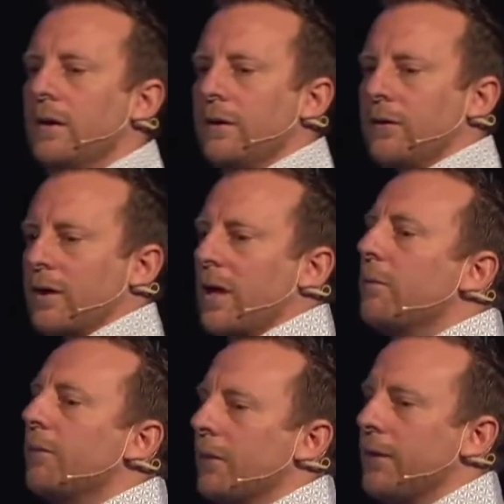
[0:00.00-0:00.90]
to
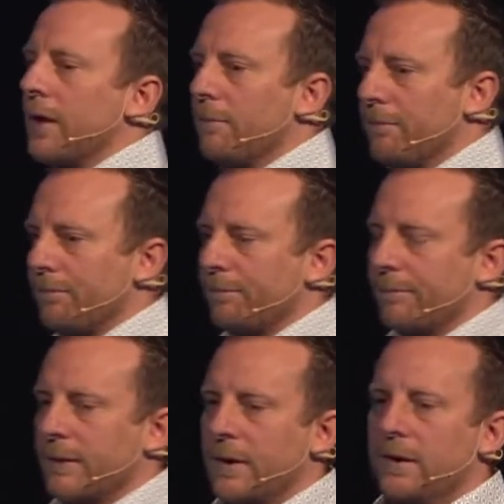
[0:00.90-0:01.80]
comfort them.
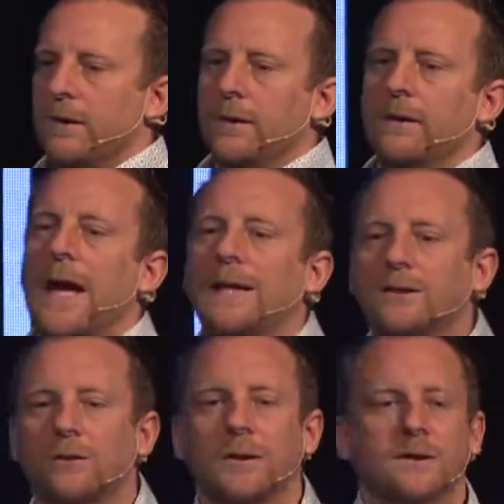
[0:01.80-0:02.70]

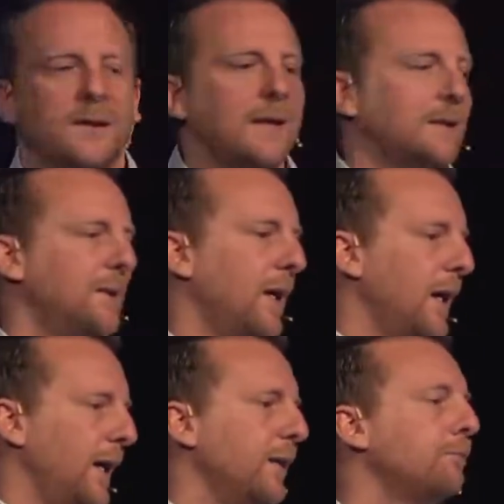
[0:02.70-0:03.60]
Lazarus has
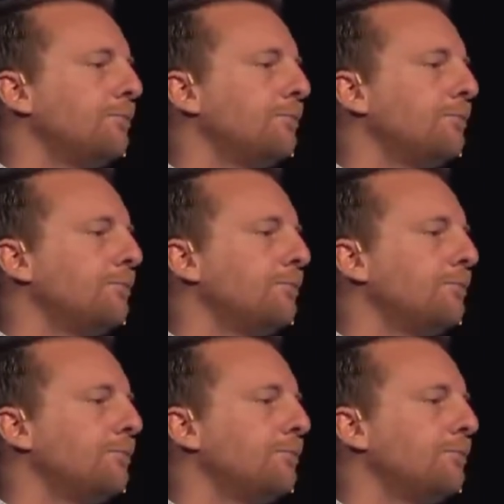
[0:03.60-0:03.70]
died.